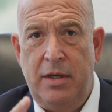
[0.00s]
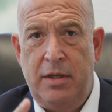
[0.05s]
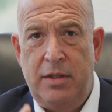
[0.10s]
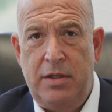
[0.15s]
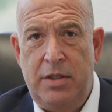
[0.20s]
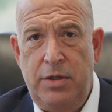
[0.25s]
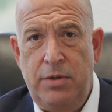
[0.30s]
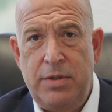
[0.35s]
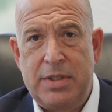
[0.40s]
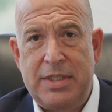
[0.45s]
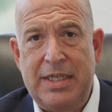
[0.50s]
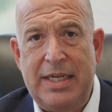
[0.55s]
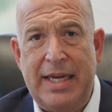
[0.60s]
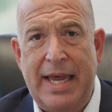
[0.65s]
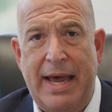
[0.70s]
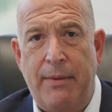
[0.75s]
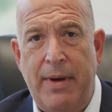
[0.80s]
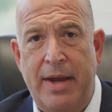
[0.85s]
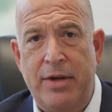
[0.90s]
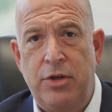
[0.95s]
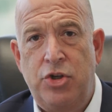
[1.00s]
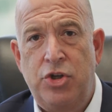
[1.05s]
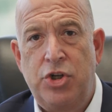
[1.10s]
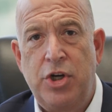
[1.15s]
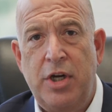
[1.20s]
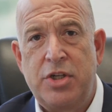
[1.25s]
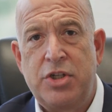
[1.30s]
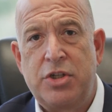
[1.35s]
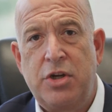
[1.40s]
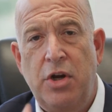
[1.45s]
do you see how I
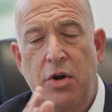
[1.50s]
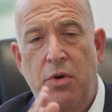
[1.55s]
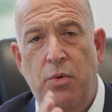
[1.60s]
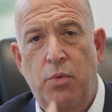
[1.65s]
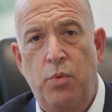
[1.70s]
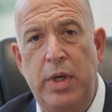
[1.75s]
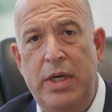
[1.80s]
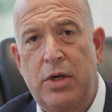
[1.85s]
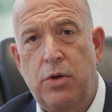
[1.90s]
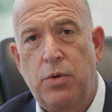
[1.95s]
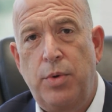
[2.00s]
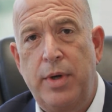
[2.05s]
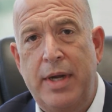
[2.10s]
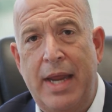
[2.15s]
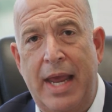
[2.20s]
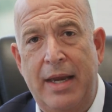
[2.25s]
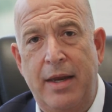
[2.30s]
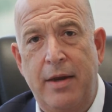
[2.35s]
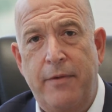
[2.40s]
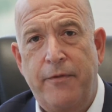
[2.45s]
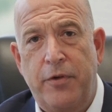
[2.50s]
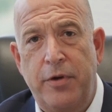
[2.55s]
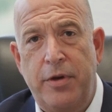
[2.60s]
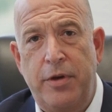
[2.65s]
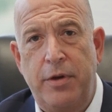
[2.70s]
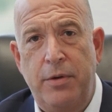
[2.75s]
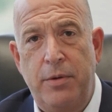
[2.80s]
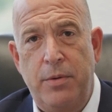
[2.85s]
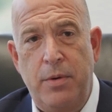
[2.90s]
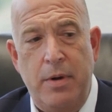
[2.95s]
just recreated for
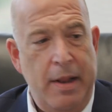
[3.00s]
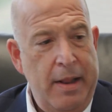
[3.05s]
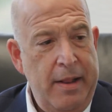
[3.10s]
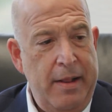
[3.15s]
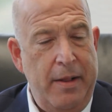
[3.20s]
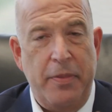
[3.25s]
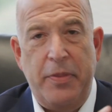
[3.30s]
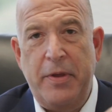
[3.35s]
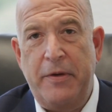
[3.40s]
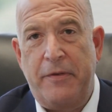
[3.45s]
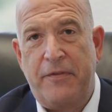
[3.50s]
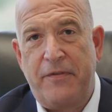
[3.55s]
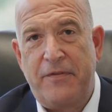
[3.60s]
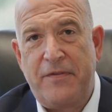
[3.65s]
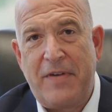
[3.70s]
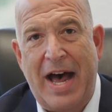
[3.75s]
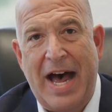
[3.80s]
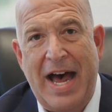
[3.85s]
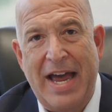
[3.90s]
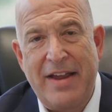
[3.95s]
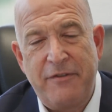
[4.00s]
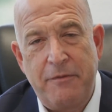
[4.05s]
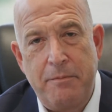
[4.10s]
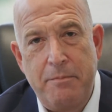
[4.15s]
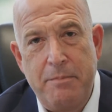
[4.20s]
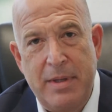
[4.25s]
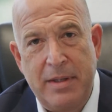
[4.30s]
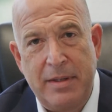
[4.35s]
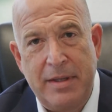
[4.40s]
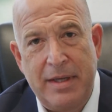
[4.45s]
you the 5
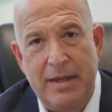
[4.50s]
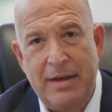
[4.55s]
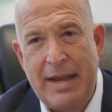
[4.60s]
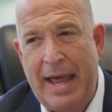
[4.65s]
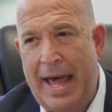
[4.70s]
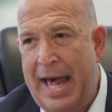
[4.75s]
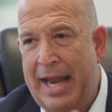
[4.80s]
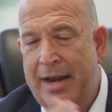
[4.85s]
million out